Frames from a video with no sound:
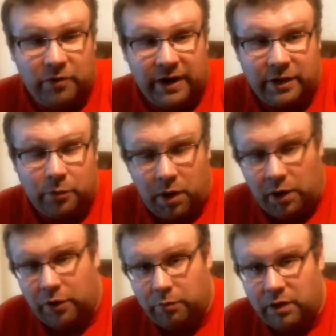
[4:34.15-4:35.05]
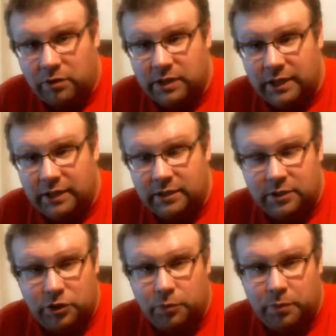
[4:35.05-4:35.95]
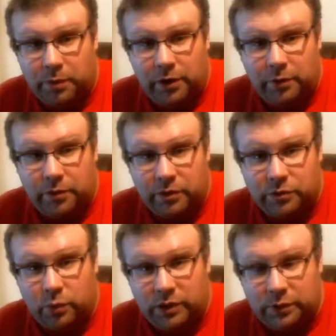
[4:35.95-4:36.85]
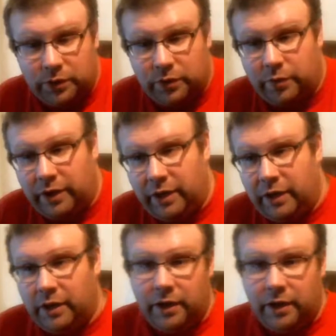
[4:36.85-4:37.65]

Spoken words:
regular Mario Brothers and then Super Mario Brothers 1, 2, and 3.